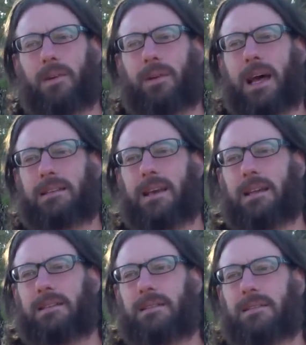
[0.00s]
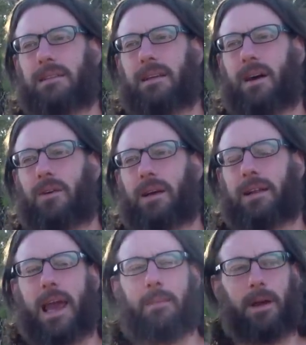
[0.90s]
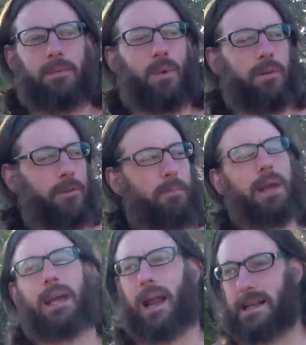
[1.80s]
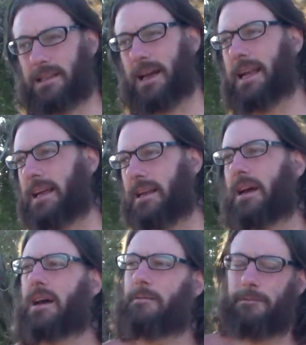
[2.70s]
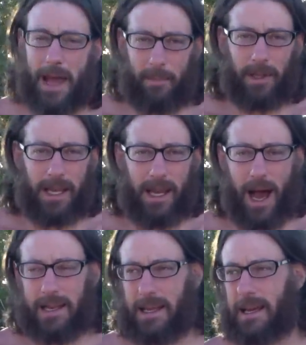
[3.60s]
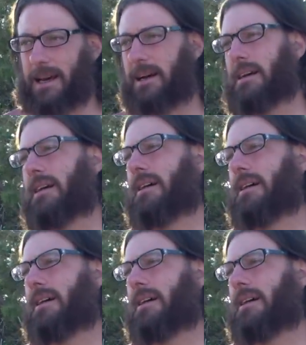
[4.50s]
so in that sense, you know, it went from being an isolated family idea